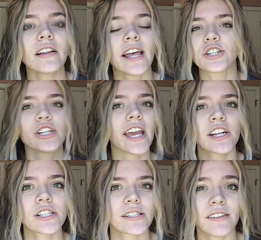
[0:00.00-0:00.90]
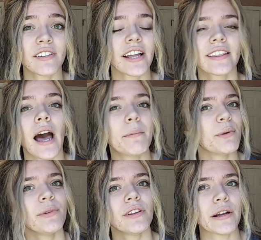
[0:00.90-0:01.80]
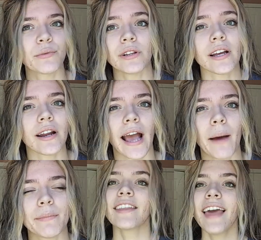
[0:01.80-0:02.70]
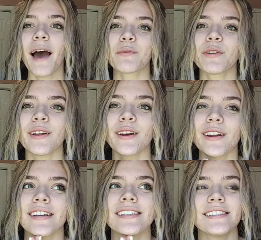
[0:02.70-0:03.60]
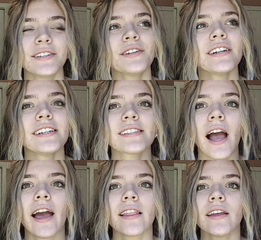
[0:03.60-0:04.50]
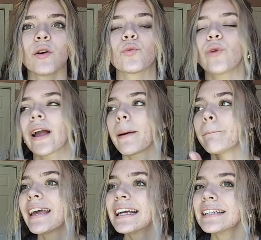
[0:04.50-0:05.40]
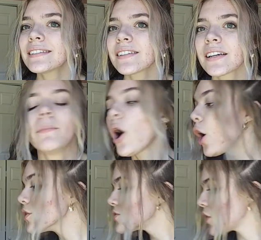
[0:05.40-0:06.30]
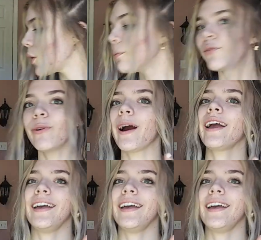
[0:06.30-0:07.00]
Like she can't just leave it like that. I'm gonna be like really unhappy. Yeah, really good series. Highly recommend. Also, before I